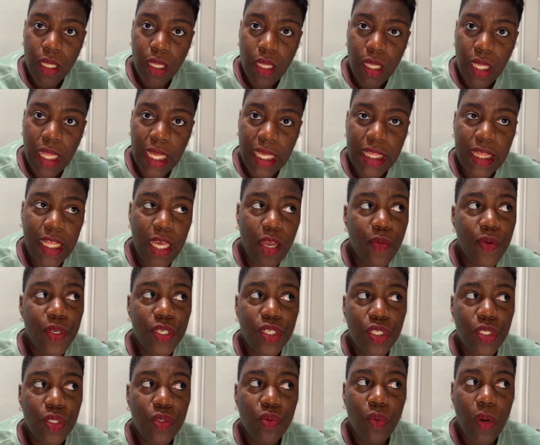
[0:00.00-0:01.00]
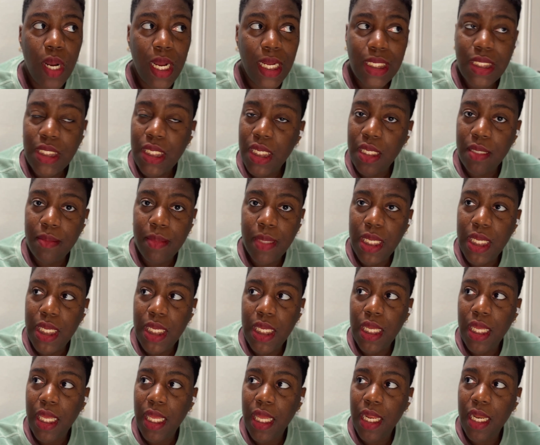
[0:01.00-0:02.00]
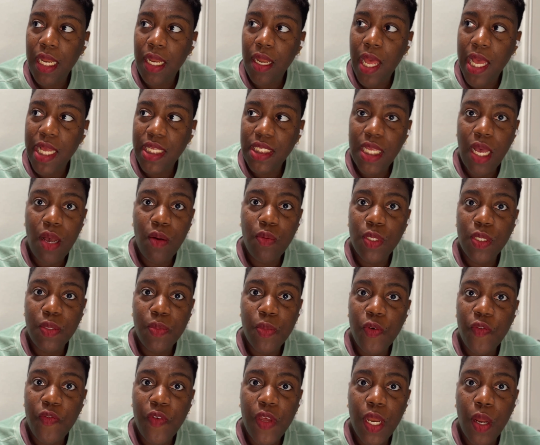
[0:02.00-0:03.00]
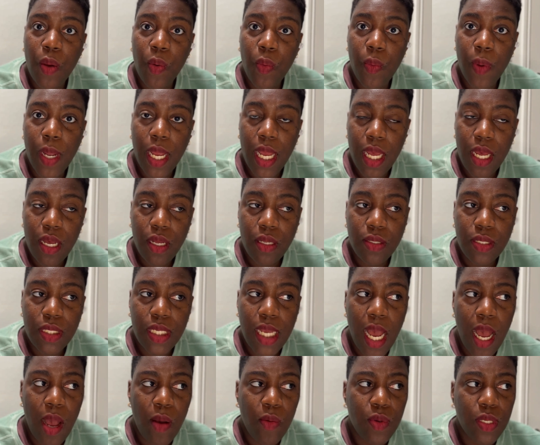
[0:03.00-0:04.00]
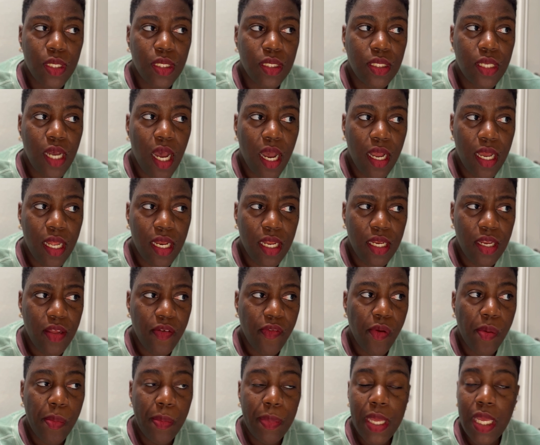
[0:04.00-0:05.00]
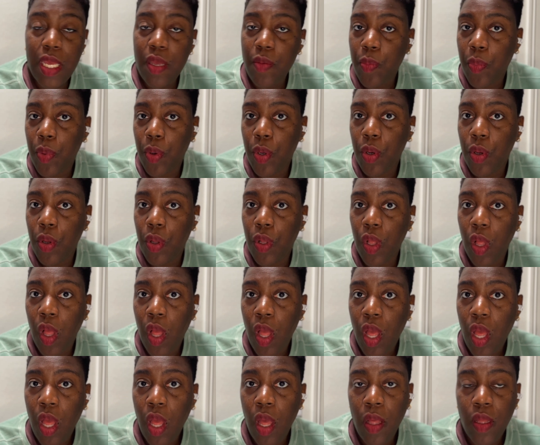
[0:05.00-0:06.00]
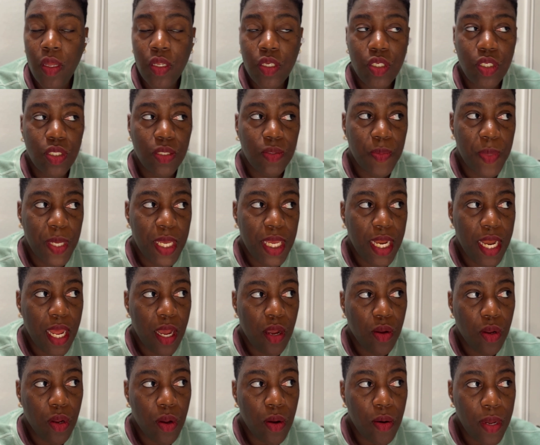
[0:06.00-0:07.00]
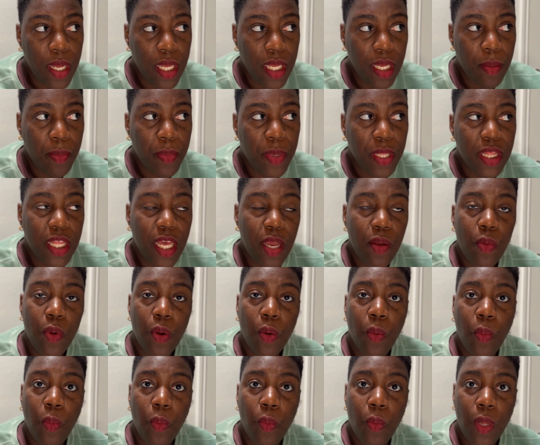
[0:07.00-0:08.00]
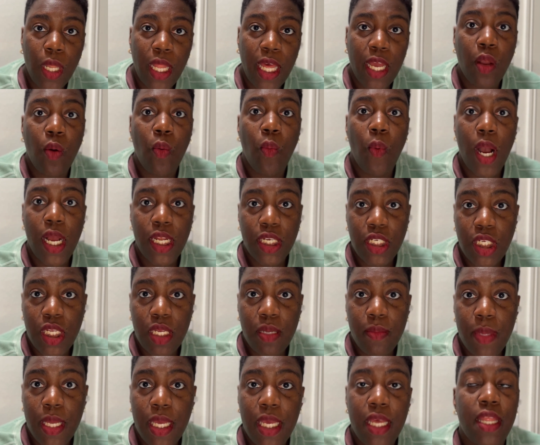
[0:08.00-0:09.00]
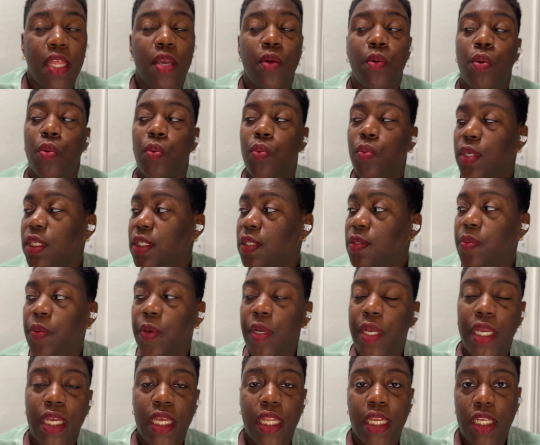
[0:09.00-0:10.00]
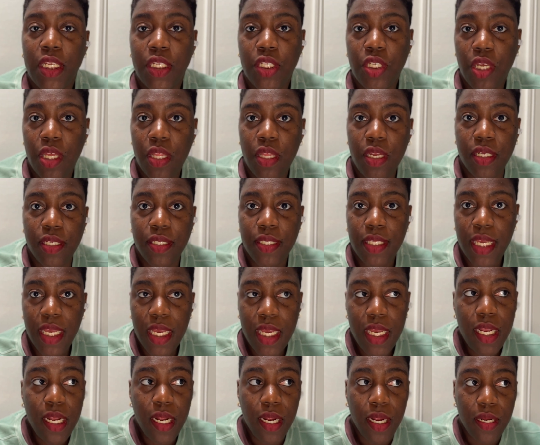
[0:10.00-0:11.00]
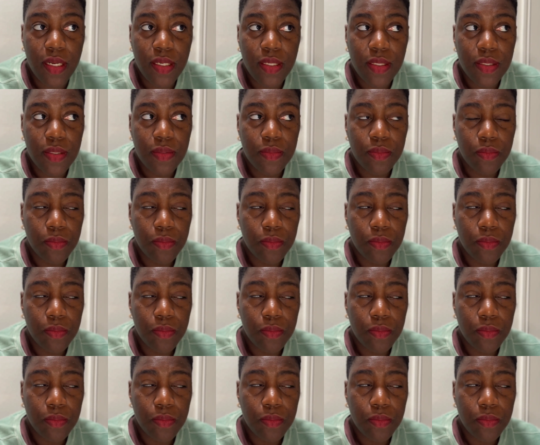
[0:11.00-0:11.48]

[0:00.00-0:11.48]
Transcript: Like they were just watching me and as I was moving around, I was talking to different people just being outgoing, but they were like watching me and they were whispering in each other's ears.